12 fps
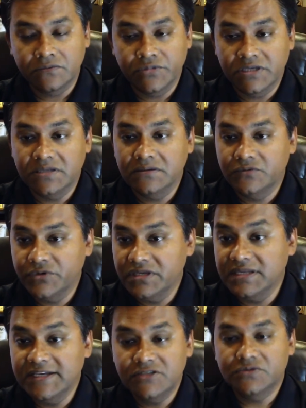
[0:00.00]
being
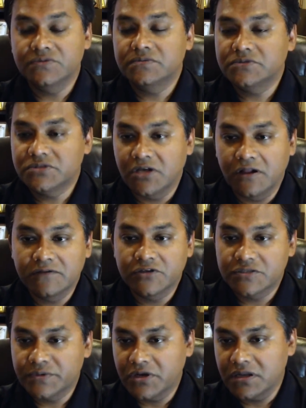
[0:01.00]
we need to solve
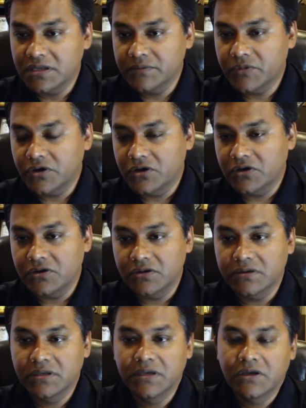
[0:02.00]
this problem
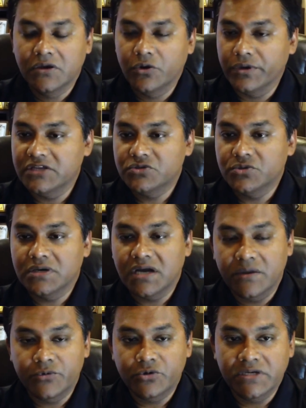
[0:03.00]
on going into a
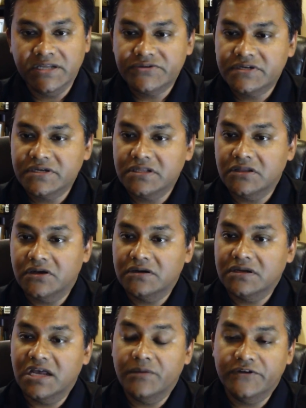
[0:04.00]
carbon neutral
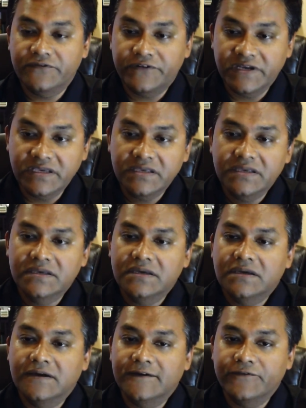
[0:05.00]
or carbon free
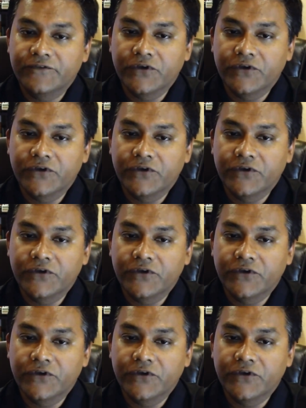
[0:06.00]
uh,